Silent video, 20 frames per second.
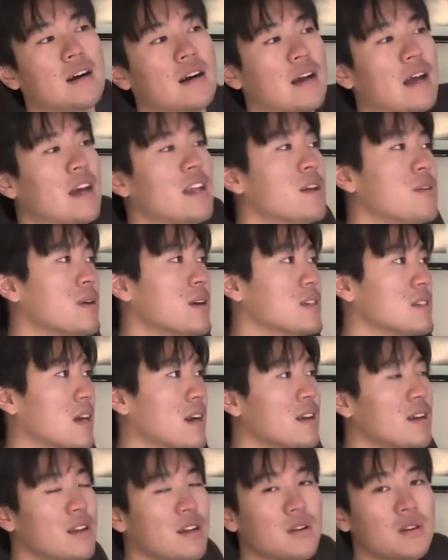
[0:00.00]
Anyways,
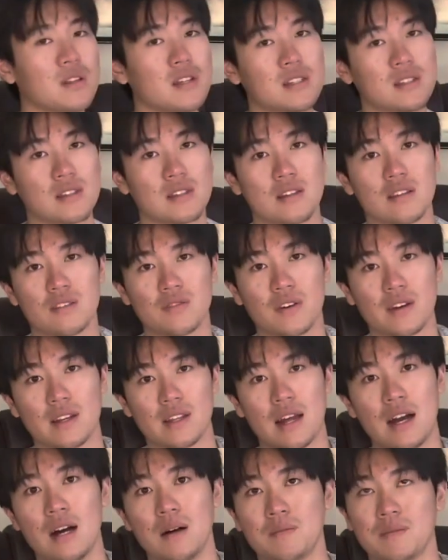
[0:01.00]
I gotta go listen to these fucking
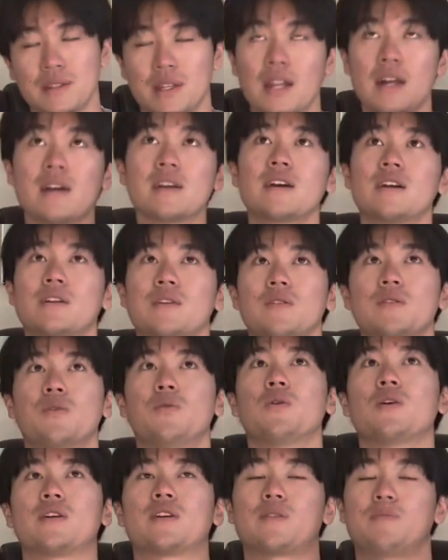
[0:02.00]
albums, and I gotta go to
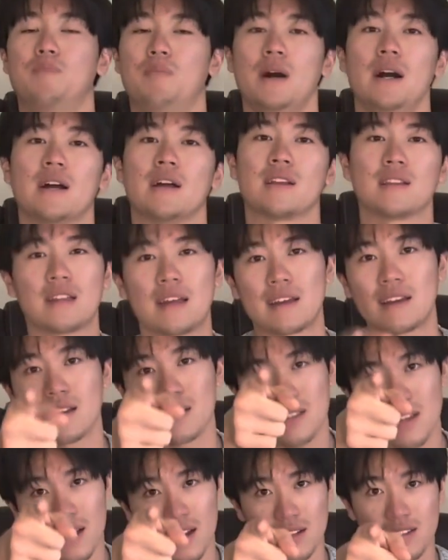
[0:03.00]
work. But like I
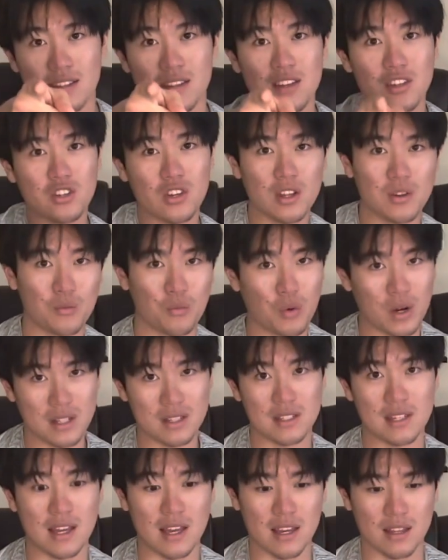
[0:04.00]
said, I did this shit in one
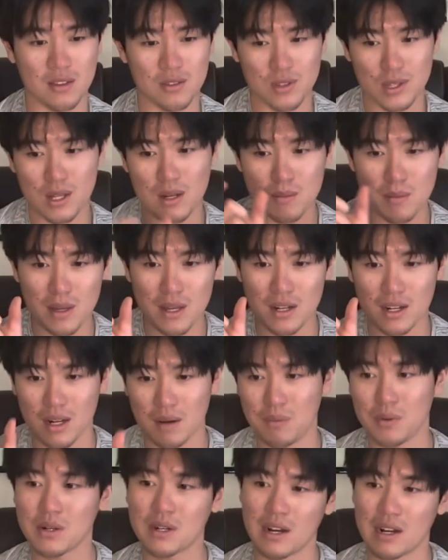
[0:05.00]
take. There's gonna be a
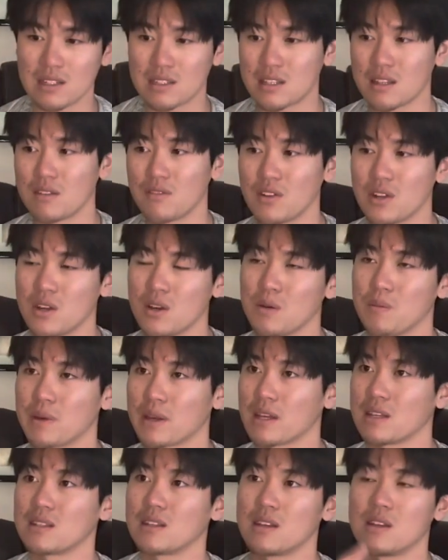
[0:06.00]
couple cuts in the video
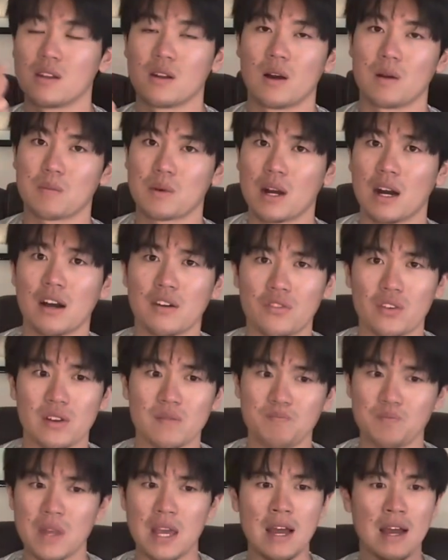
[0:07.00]
because, you know, I'm coughing,
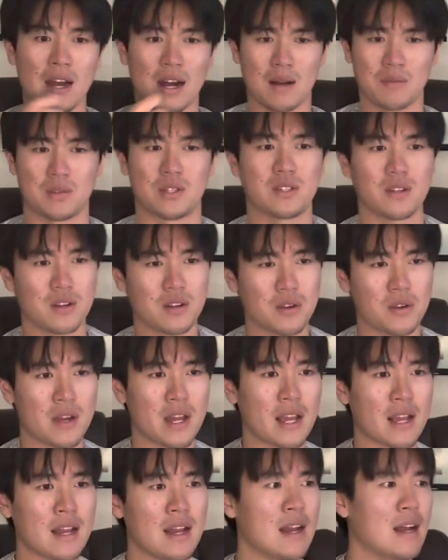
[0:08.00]
I'm
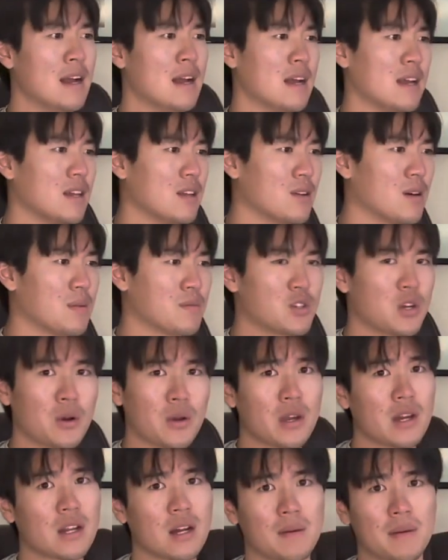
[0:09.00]
stuttering, you know, I'm
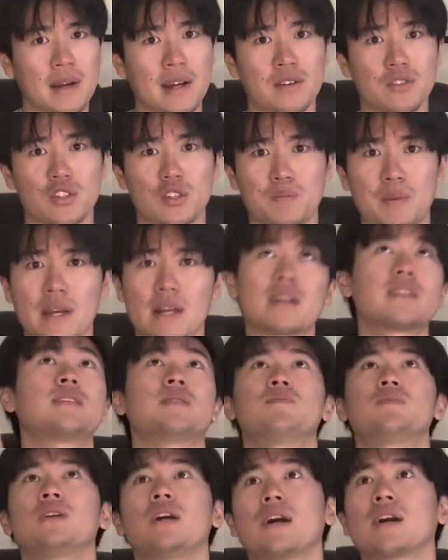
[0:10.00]
choking on my own spit because
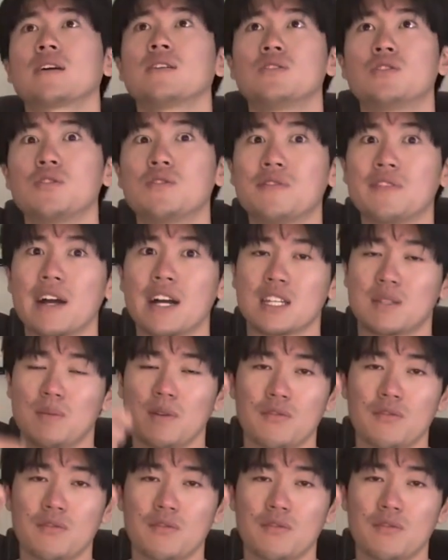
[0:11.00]
I'm talking too fast.